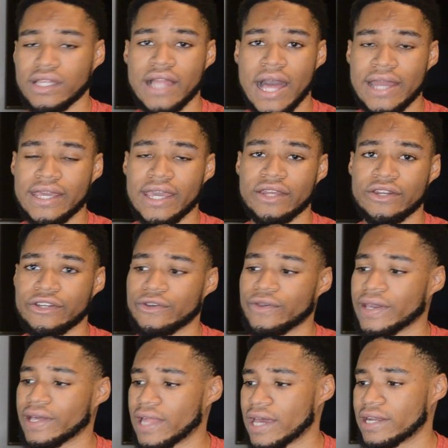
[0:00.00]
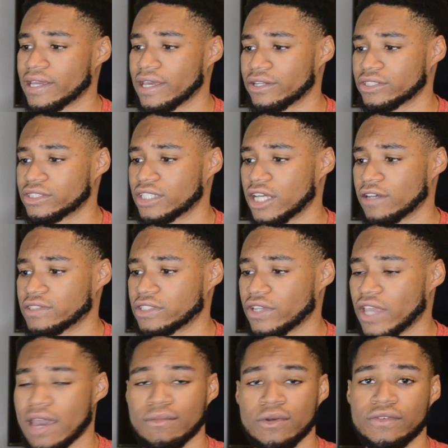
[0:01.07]
Gladiator doing Gladiator stuff. So
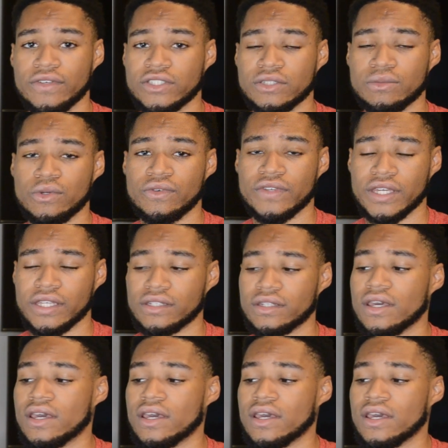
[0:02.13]
yeah, movies are moving.